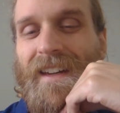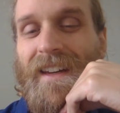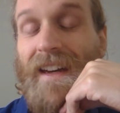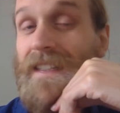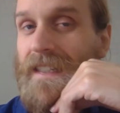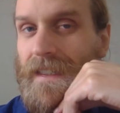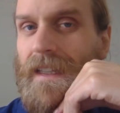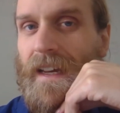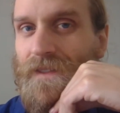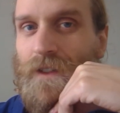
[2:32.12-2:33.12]
I still
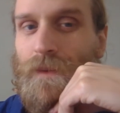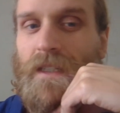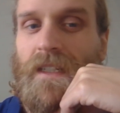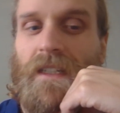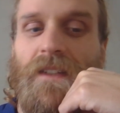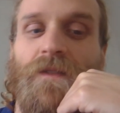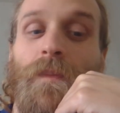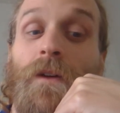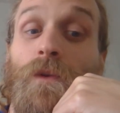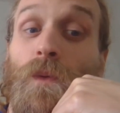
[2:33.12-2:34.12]
have to receive
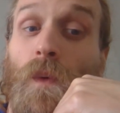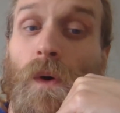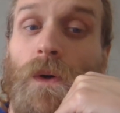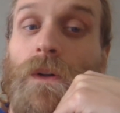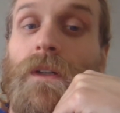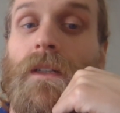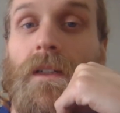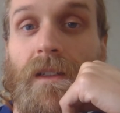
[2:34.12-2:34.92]
my reward,